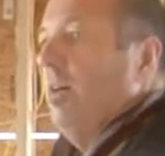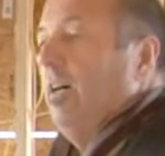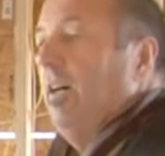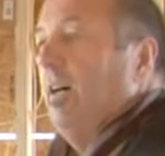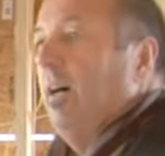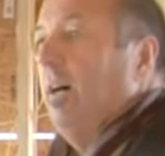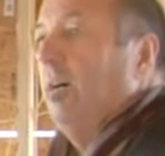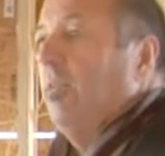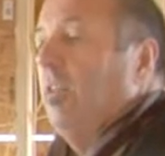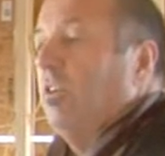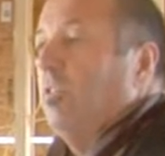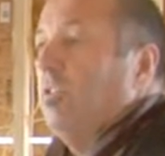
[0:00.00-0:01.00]

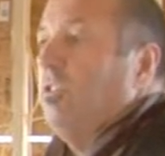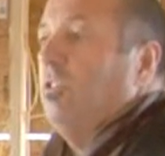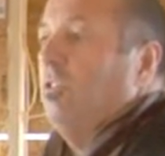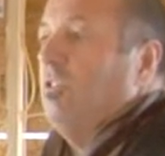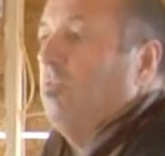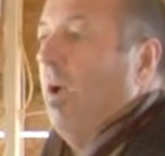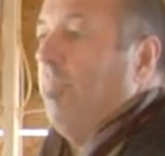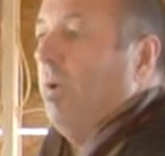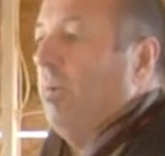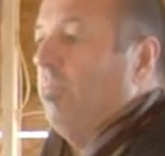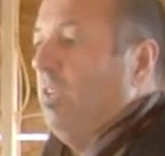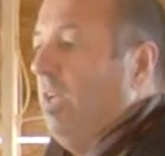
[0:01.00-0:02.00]
Electricians are just wrapping
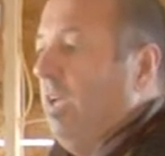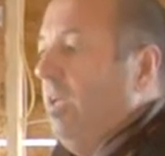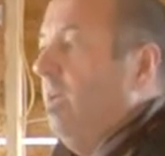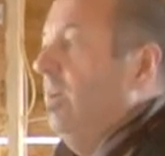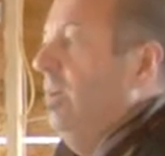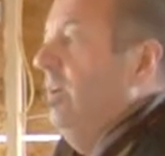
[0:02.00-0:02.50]
up today.